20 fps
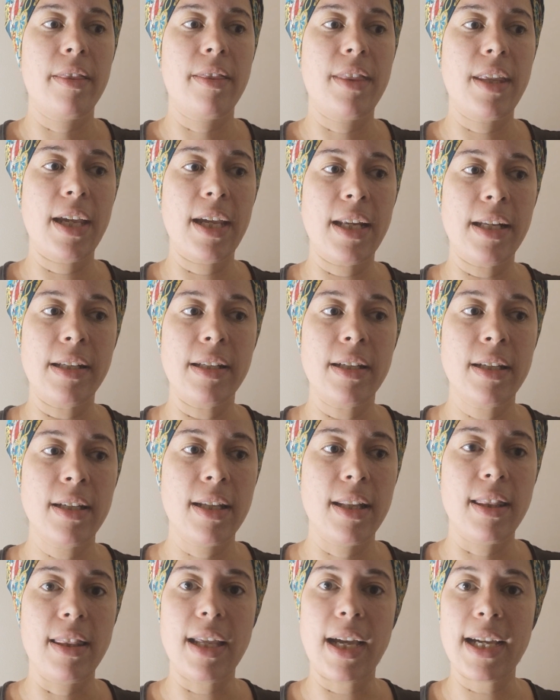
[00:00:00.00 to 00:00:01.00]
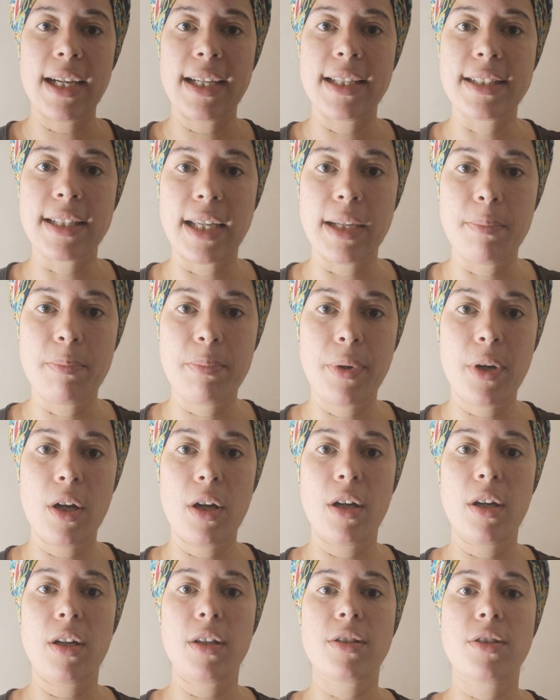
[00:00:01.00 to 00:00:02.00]
then that is a
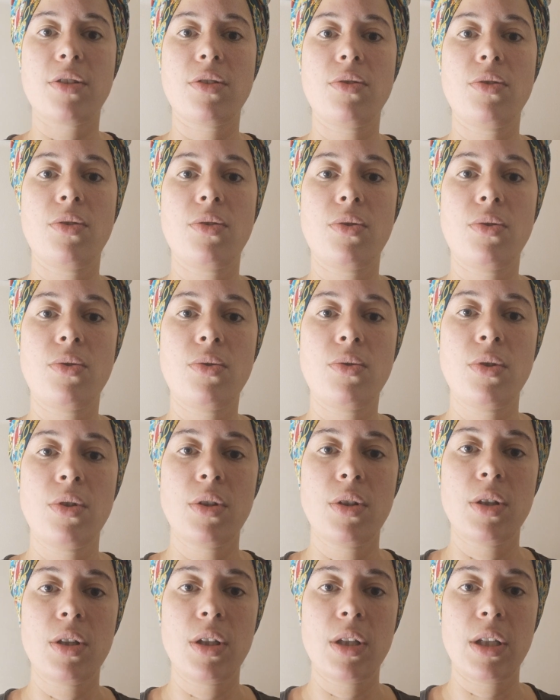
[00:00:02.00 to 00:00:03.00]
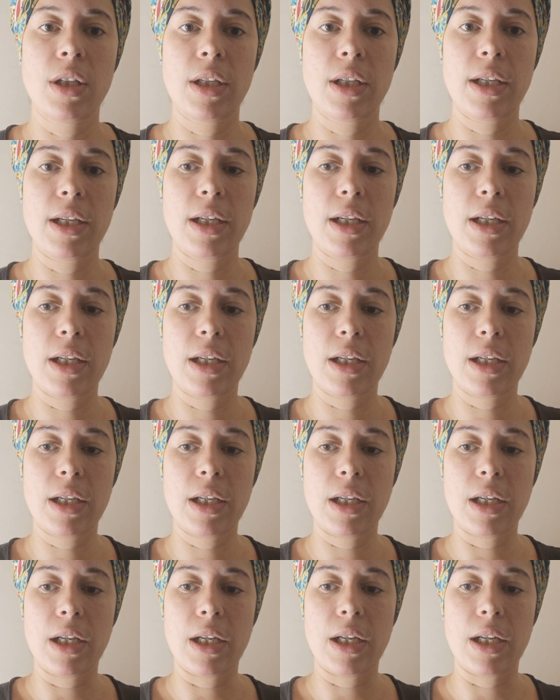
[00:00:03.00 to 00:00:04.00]
personal
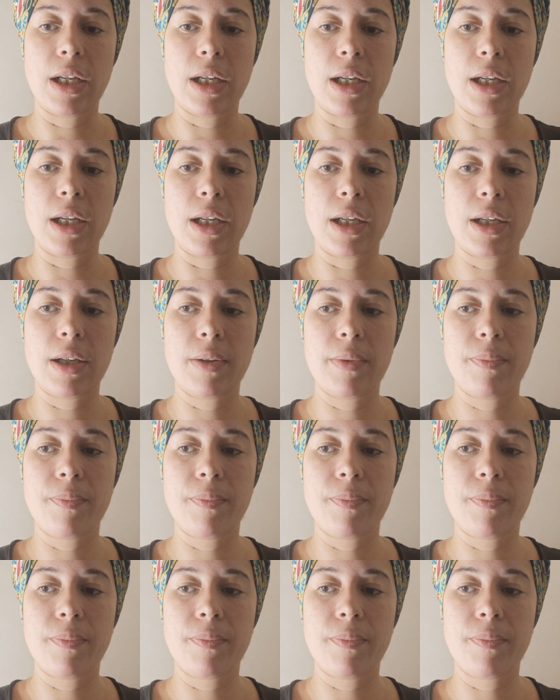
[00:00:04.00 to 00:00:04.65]
inner